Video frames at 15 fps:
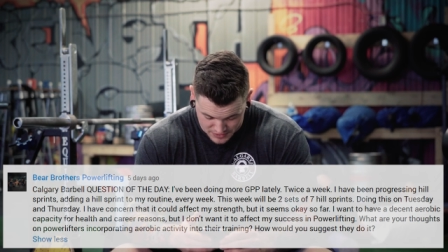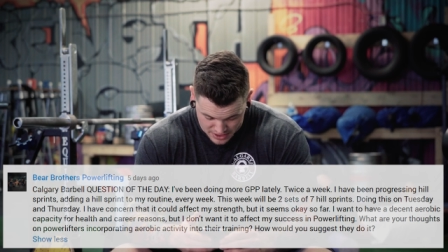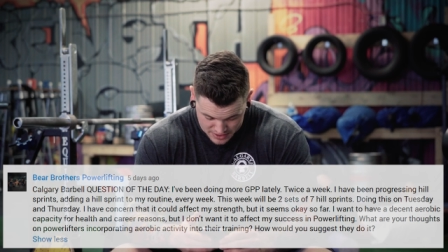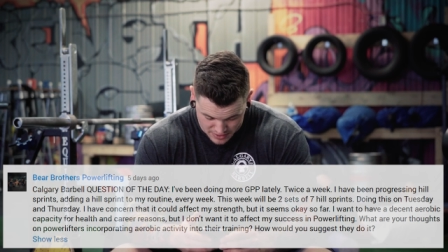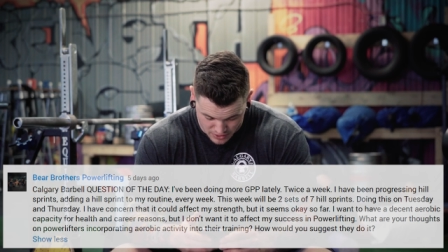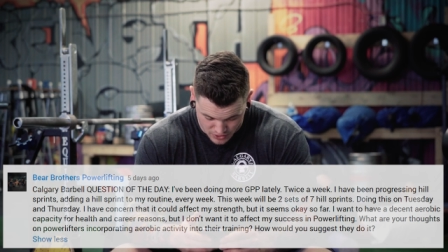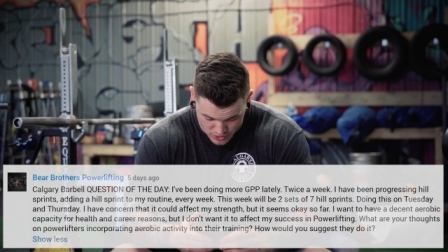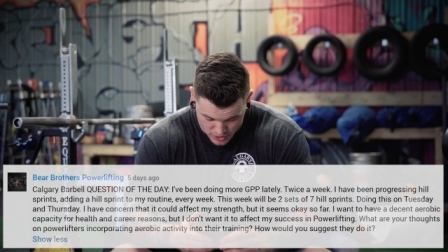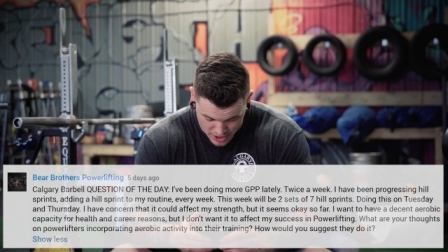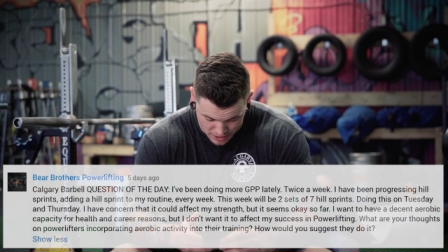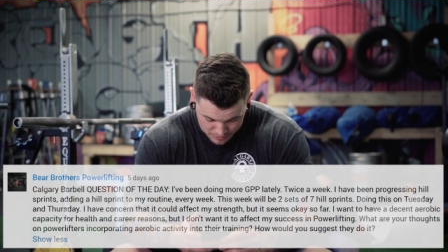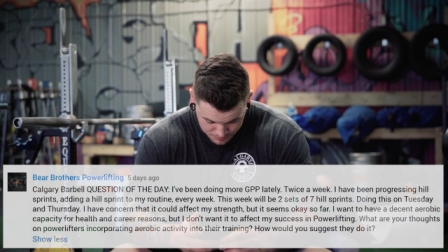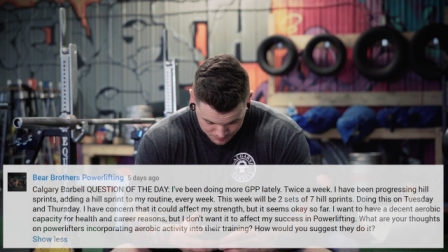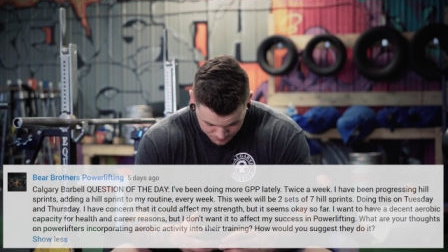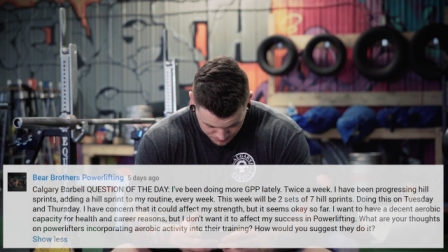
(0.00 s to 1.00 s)
into their
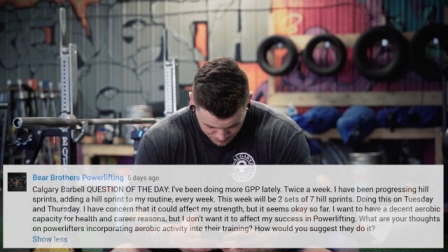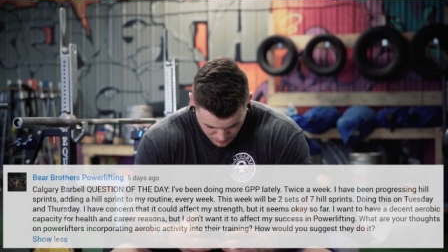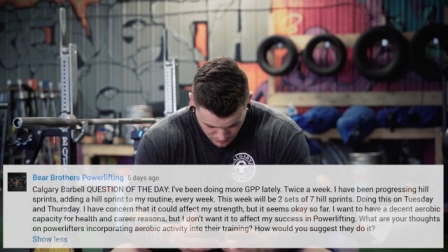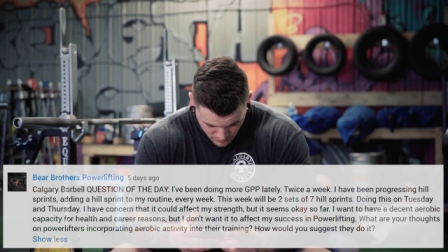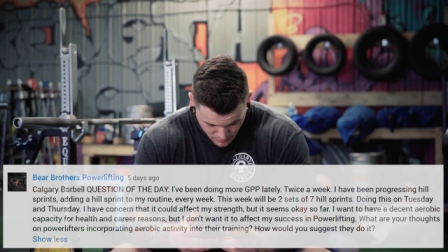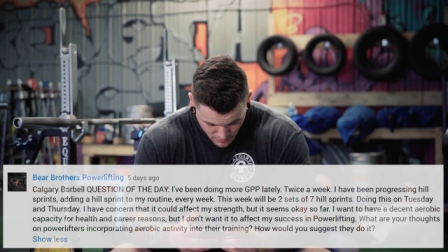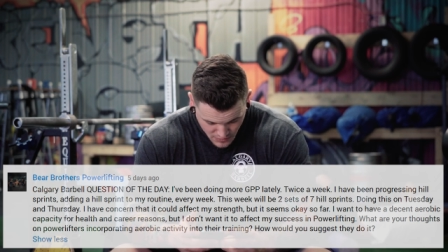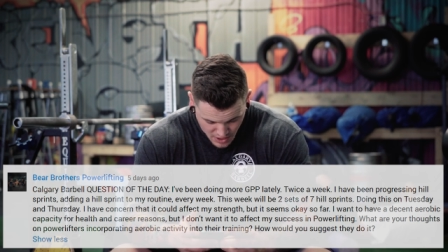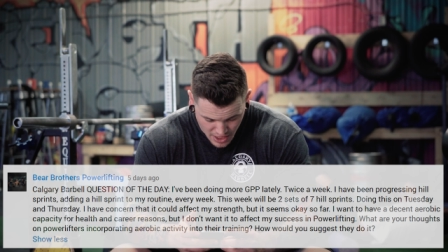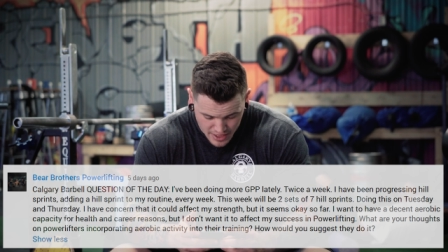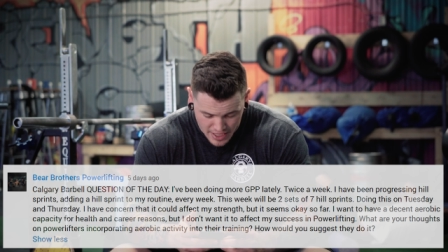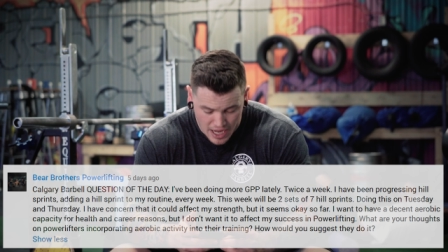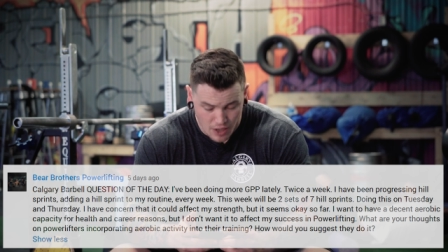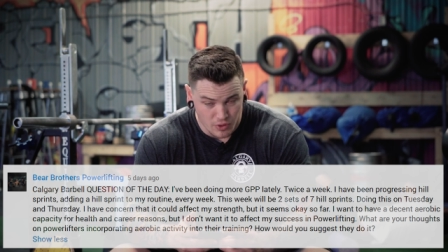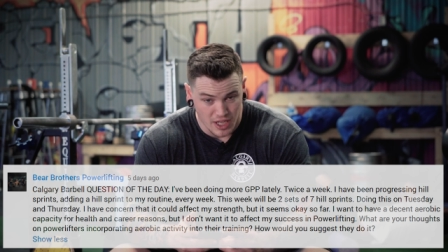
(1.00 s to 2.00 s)
training?
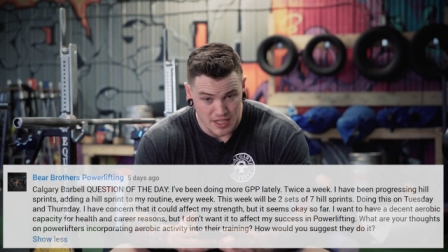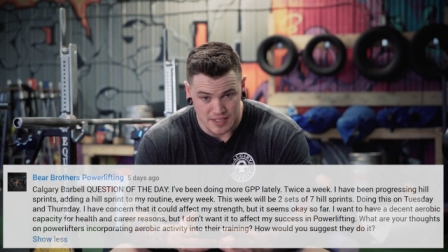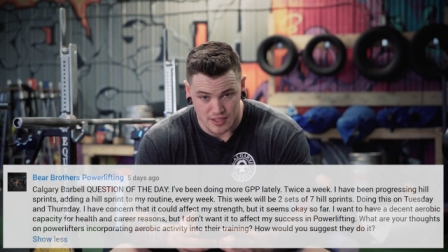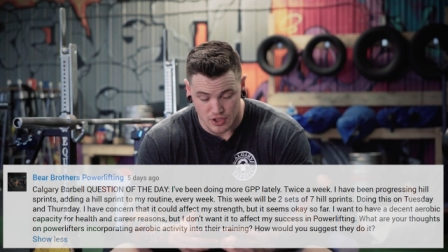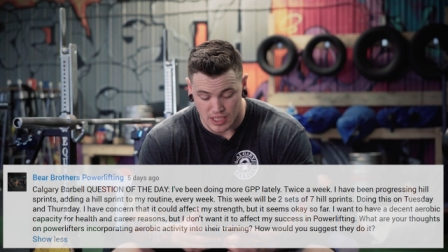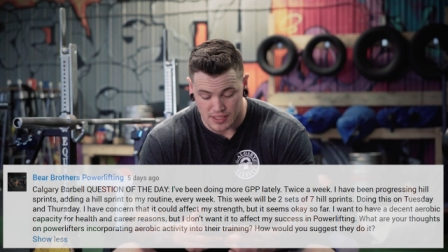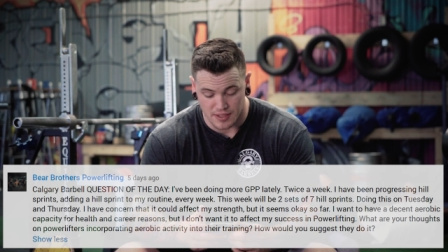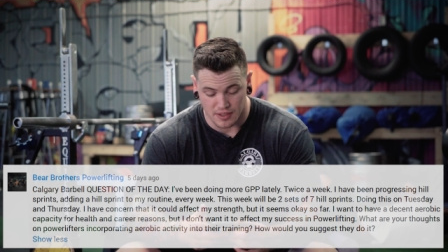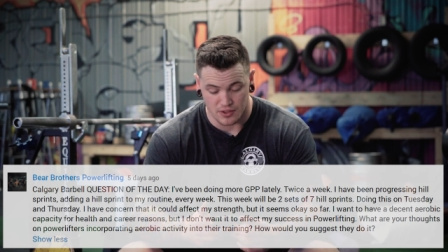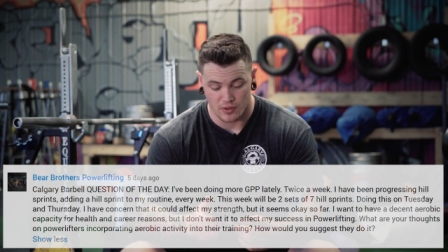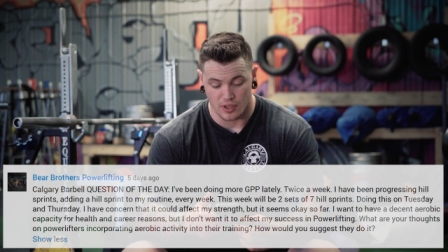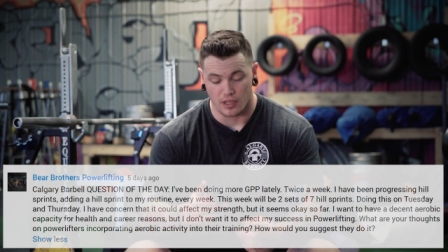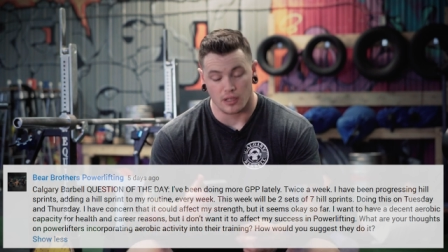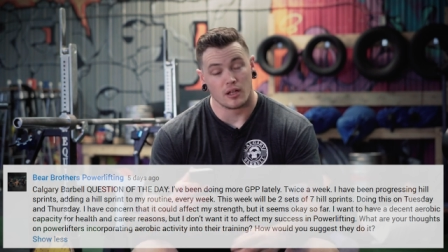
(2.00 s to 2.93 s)
And how would I suggest they do